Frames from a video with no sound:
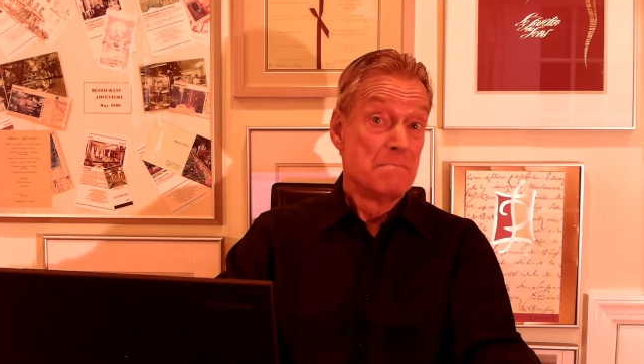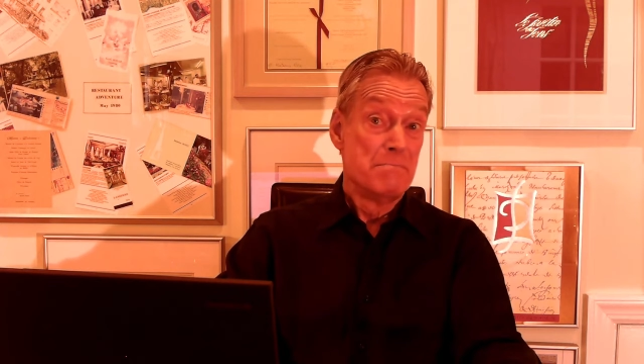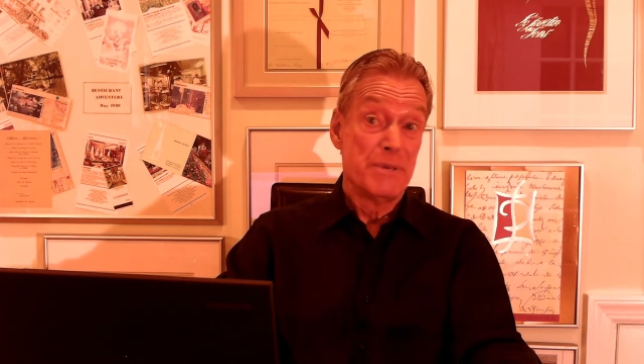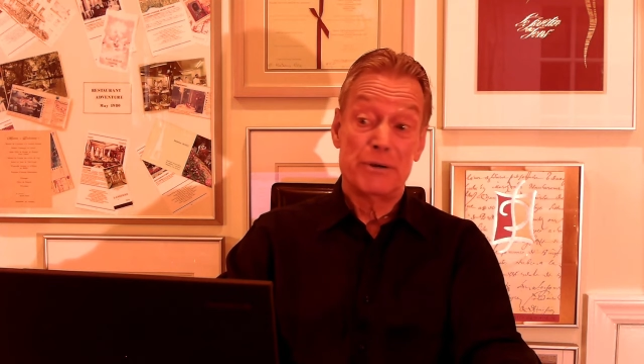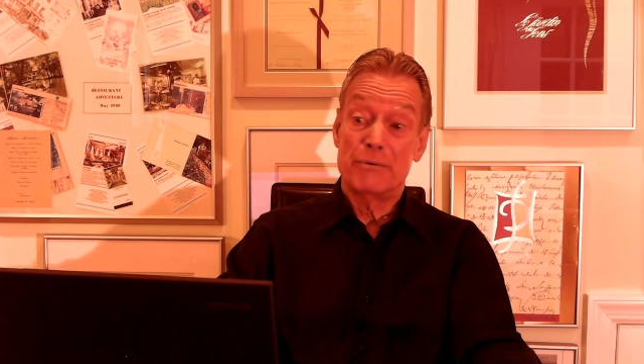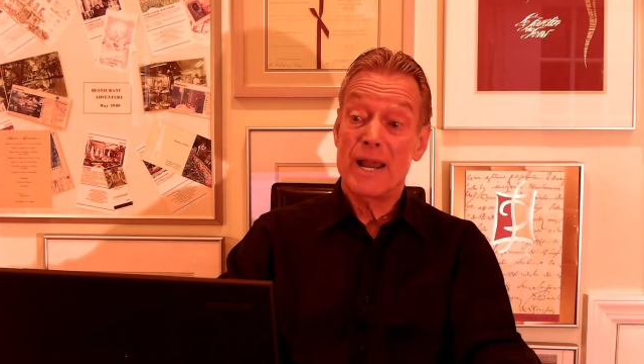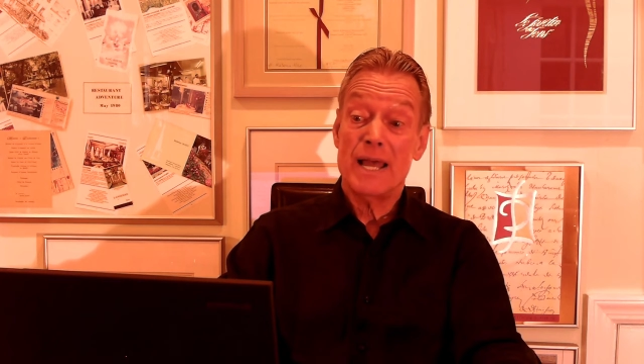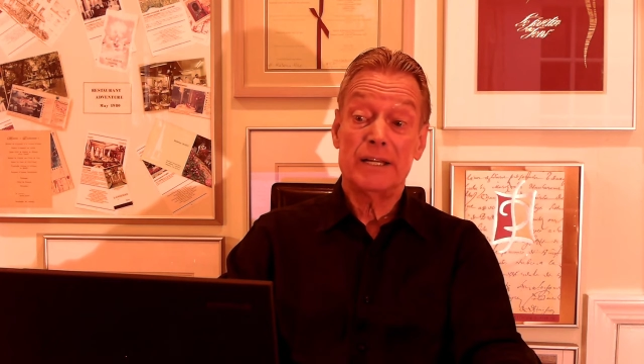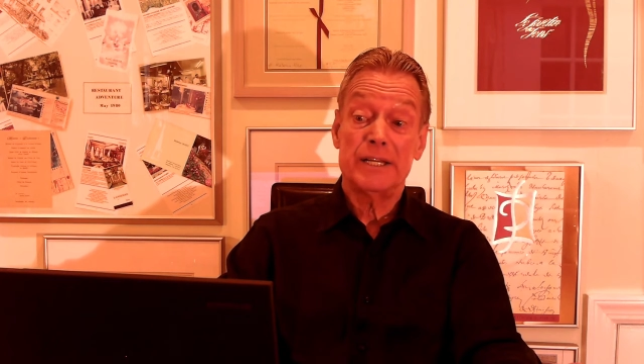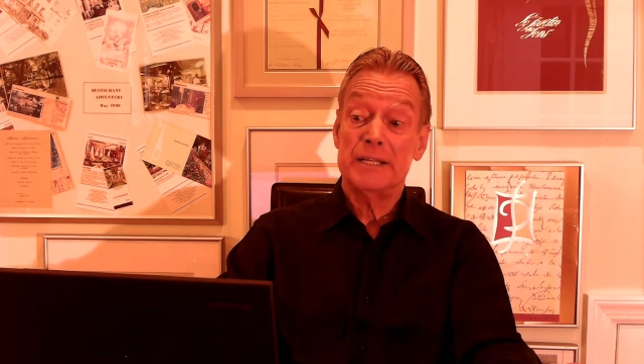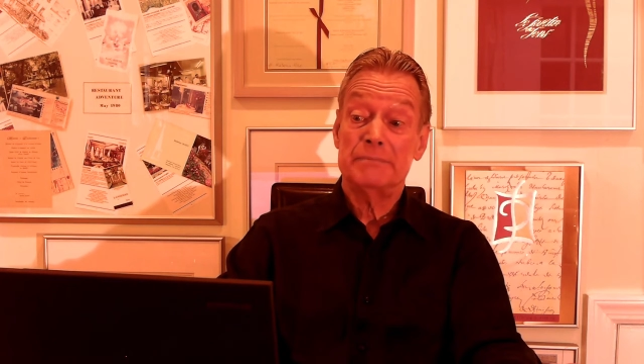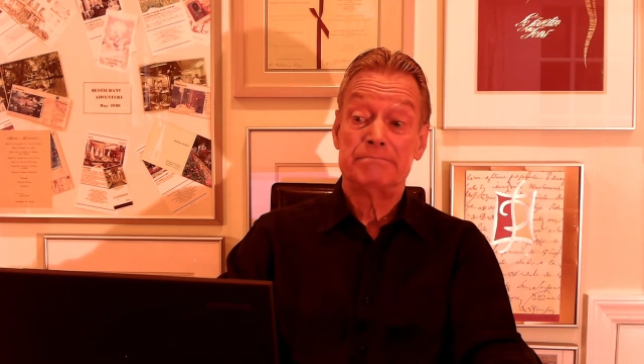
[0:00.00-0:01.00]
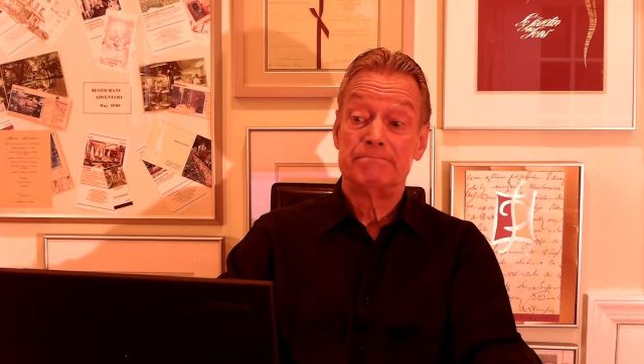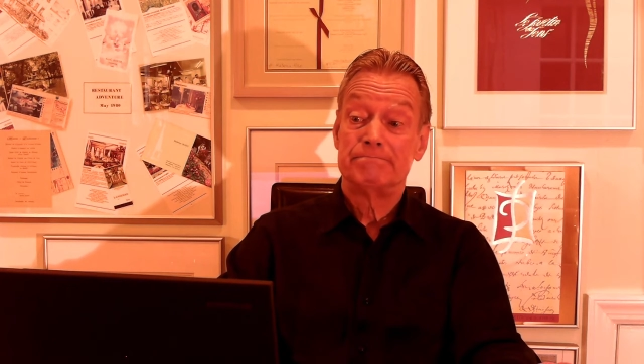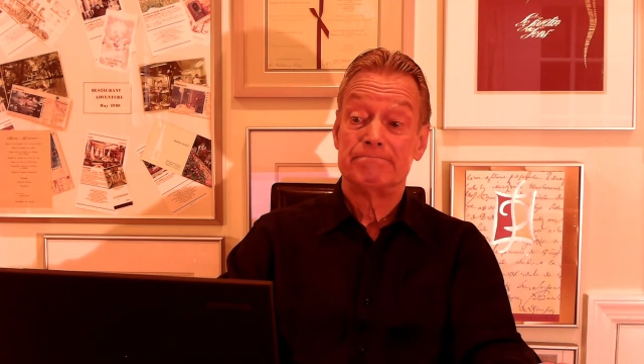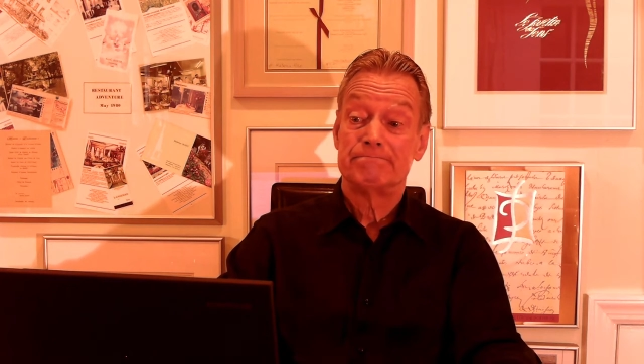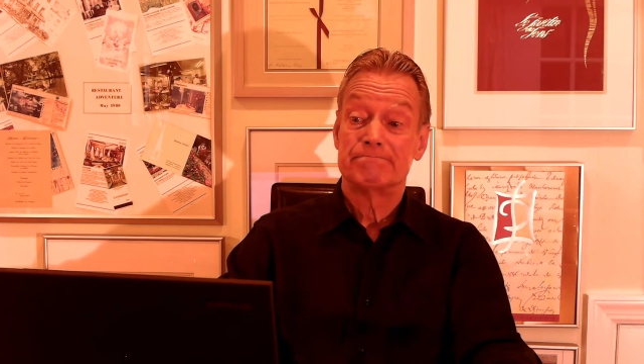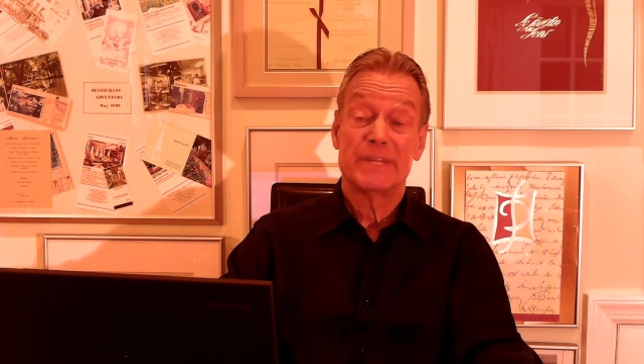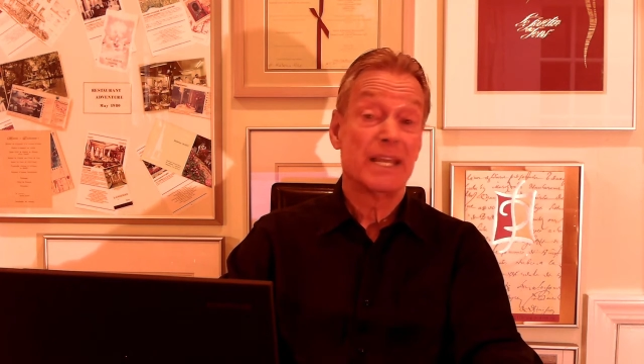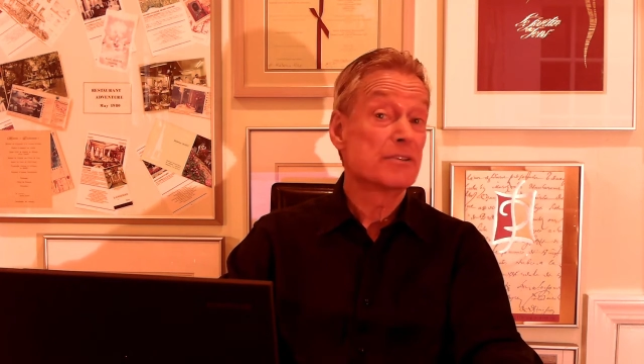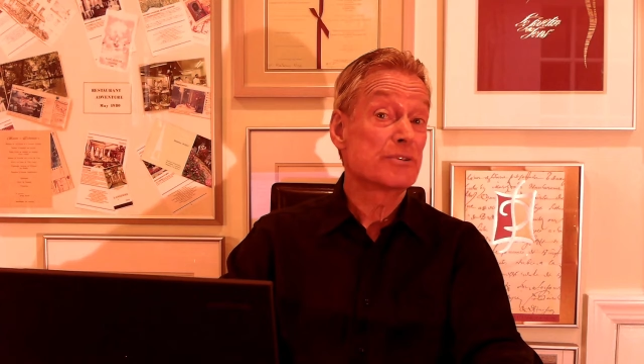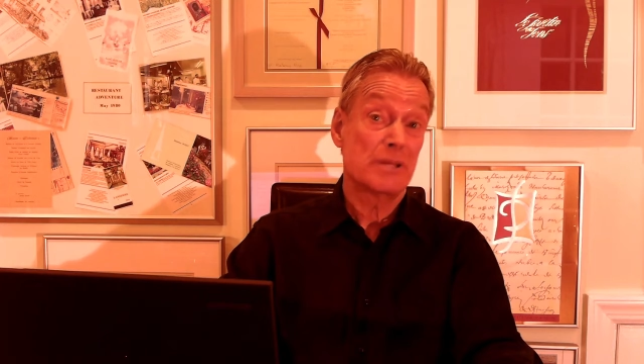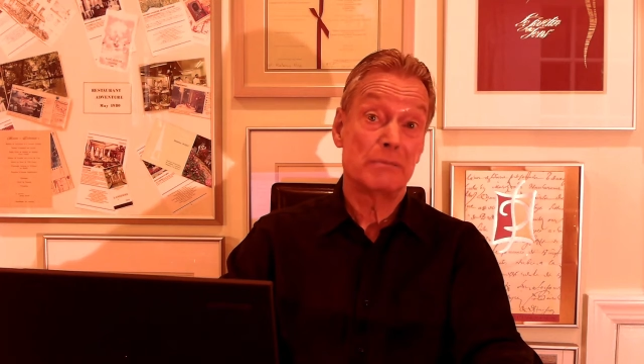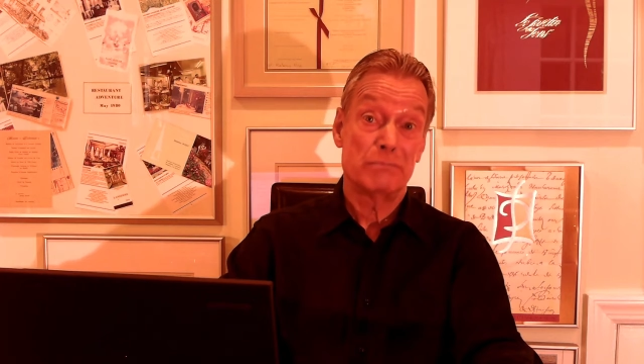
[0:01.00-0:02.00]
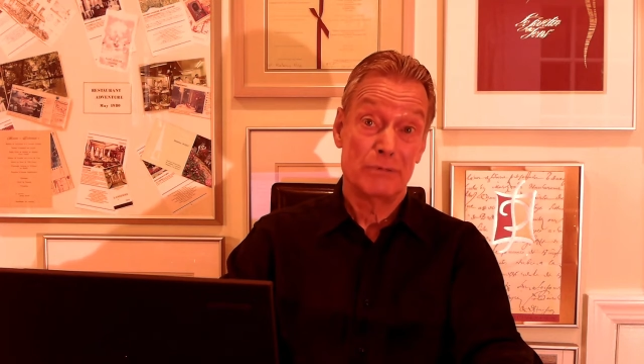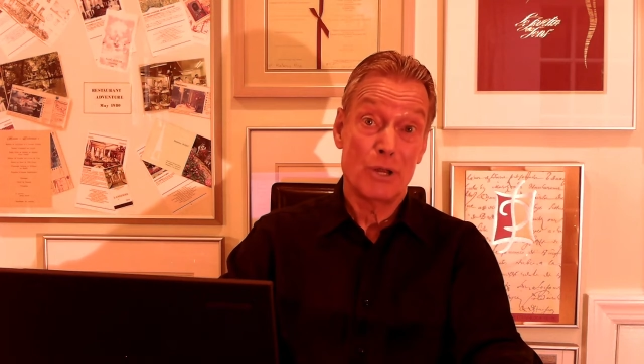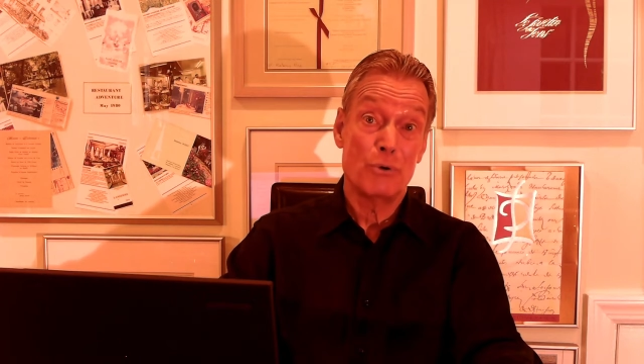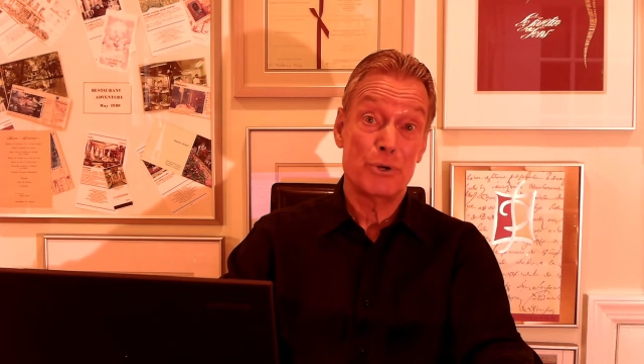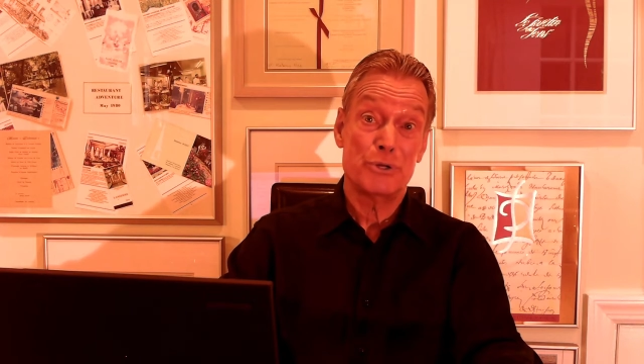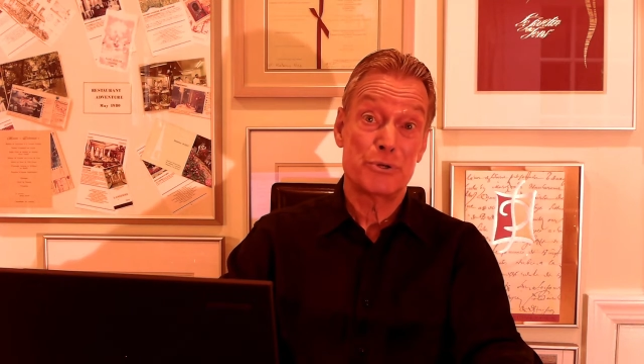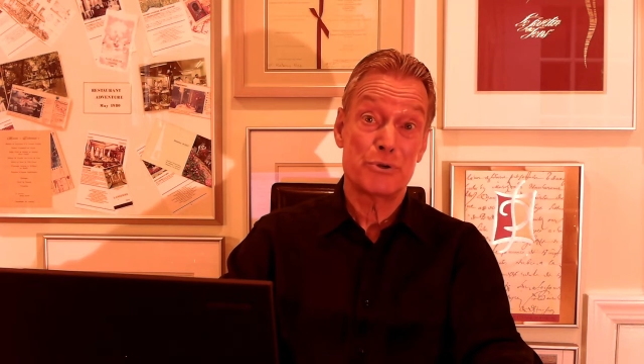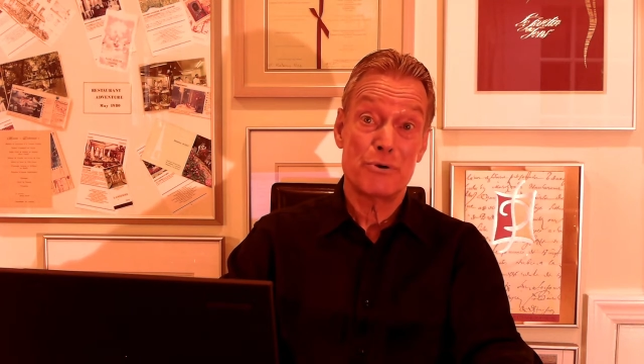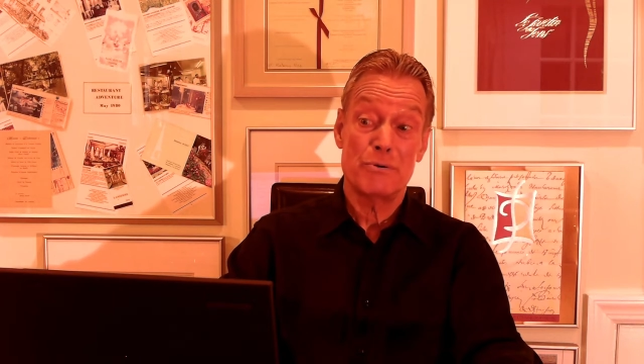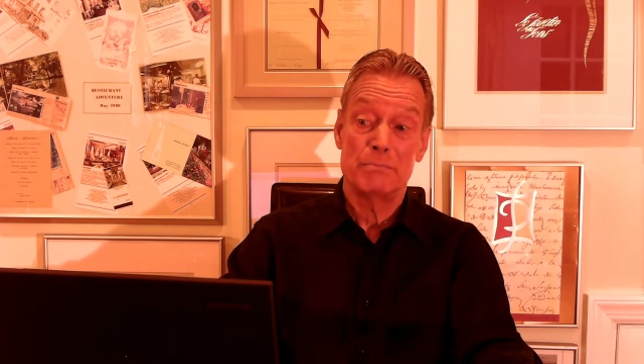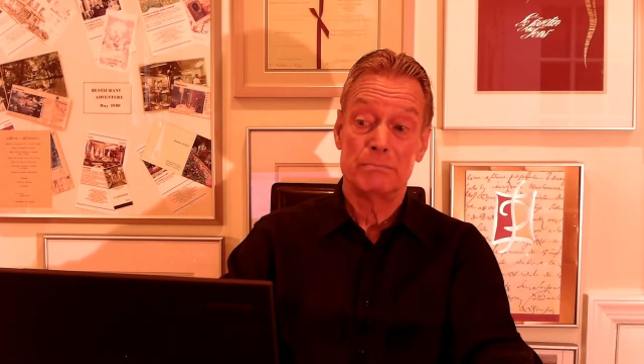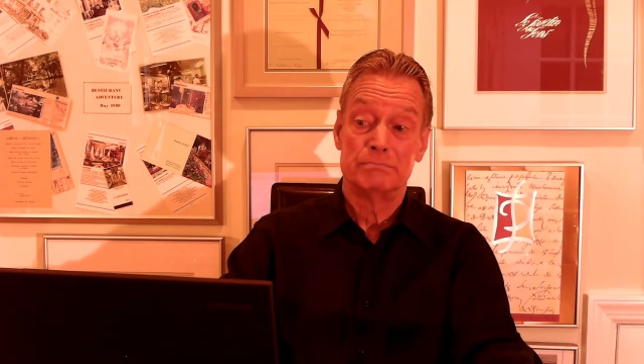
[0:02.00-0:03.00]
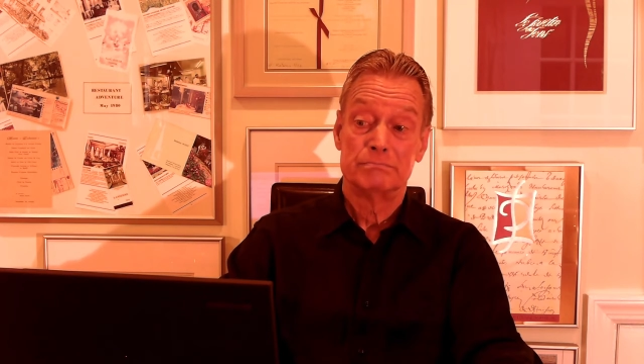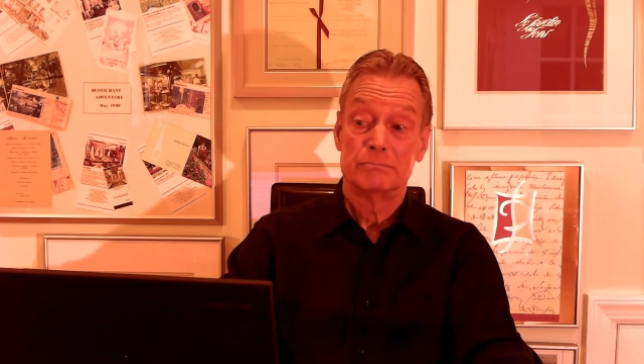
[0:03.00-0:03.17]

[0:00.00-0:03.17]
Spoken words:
Minerality is a loaded term,